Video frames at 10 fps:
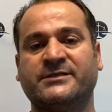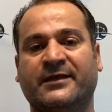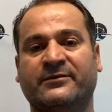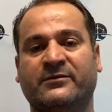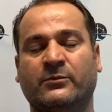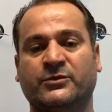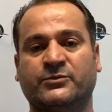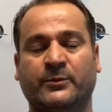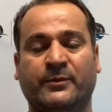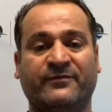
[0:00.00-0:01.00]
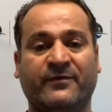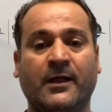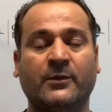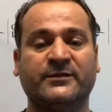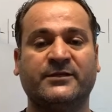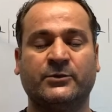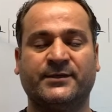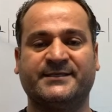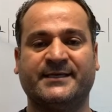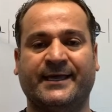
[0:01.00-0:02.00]
that which will be filed with the
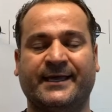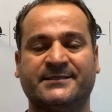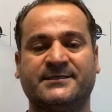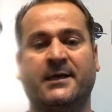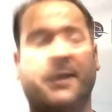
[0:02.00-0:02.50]
USCIS.